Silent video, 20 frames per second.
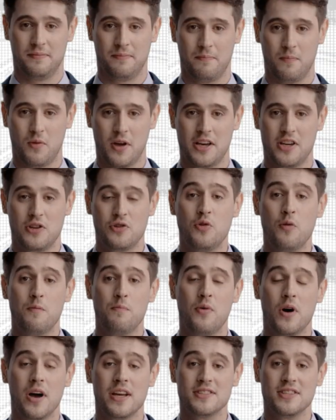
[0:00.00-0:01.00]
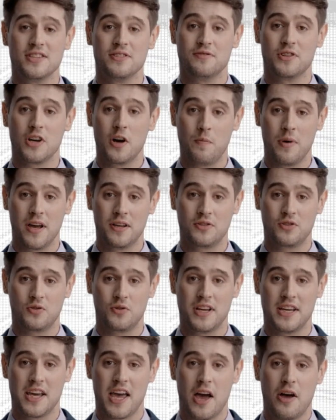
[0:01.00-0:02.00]
Brent crude prices fell by
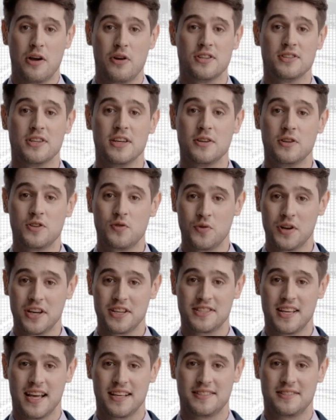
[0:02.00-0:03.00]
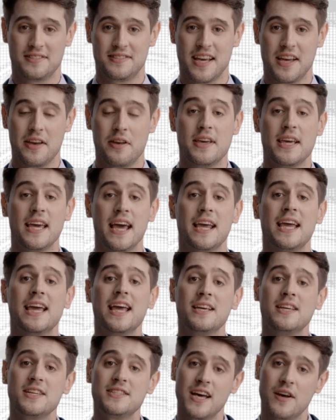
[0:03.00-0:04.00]
$3.03, settling at
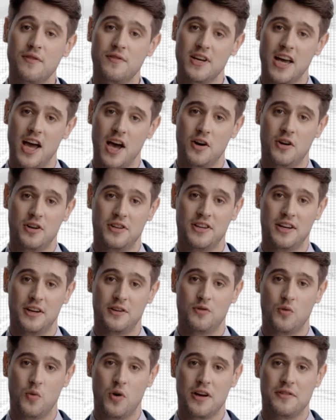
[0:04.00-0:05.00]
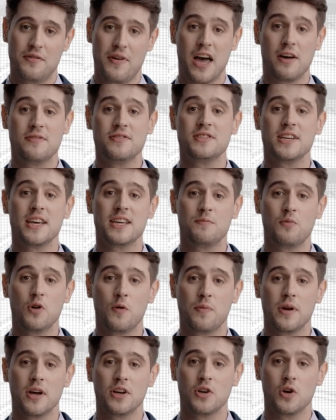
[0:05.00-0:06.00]
$87.45
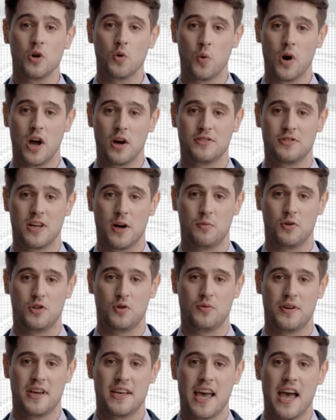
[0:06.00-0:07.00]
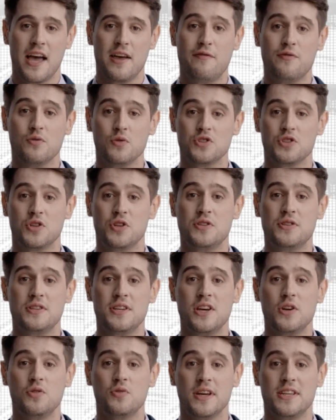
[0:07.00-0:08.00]
per barrel, while WTI futures
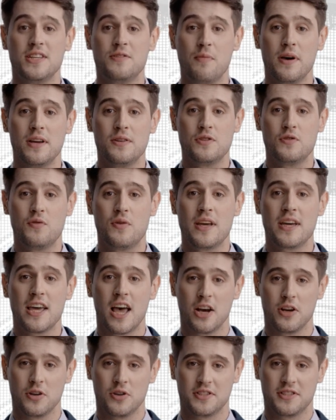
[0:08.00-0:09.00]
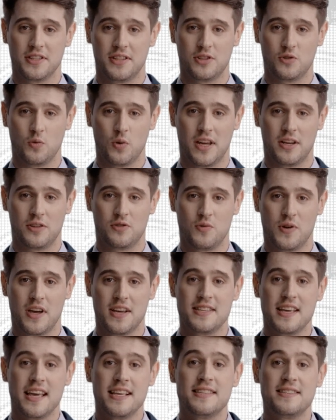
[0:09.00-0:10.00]
decreased by
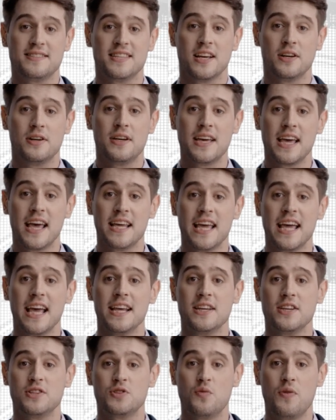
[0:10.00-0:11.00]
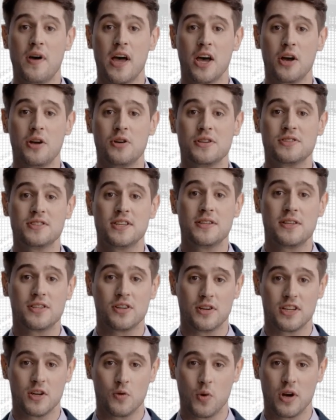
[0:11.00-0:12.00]
$3.23, settling at
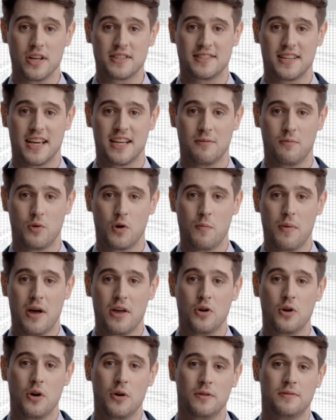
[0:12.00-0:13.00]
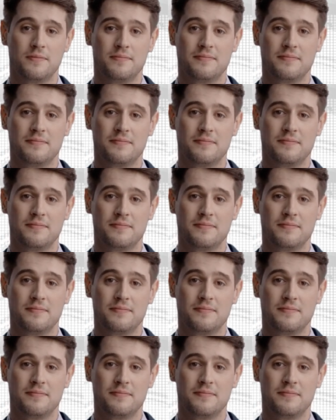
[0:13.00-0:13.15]
$82.31 per barrel.